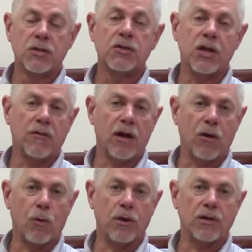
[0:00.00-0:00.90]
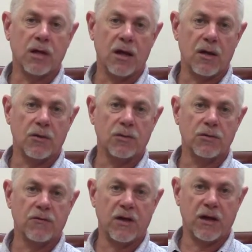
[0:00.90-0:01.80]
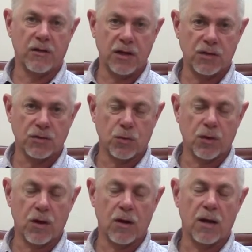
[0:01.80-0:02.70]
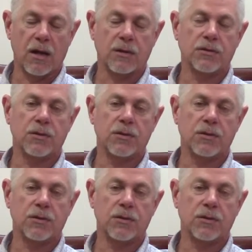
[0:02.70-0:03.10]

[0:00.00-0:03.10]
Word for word: Steve and I went together to Valdese, North Carolina,